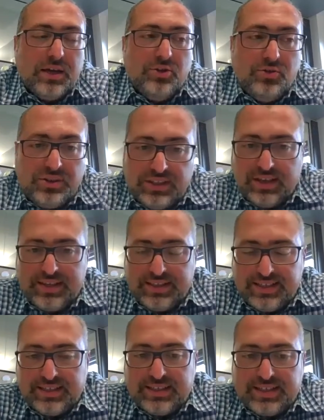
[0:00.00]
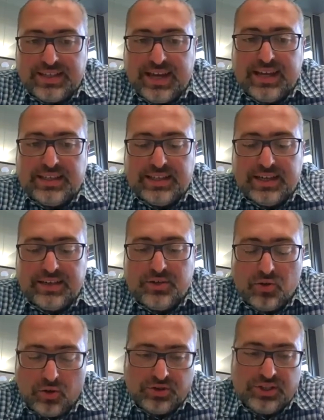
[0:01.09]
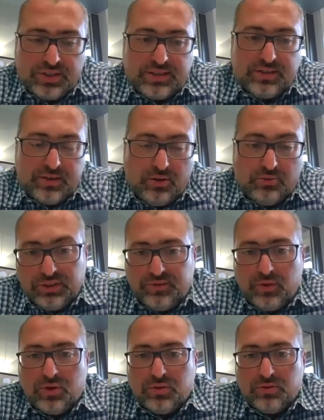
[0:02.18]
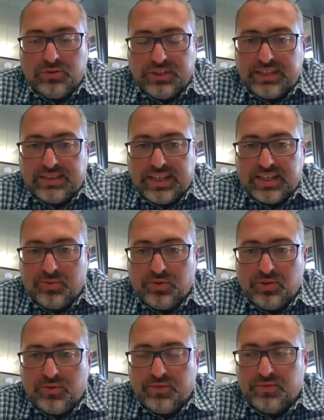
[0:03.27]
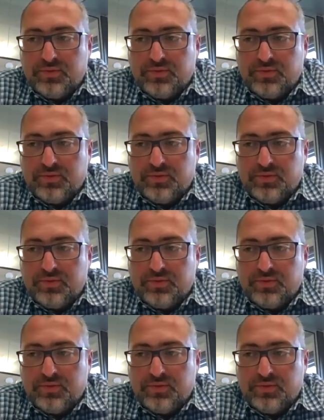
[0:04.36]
utilizing this data, not just only for the assessment of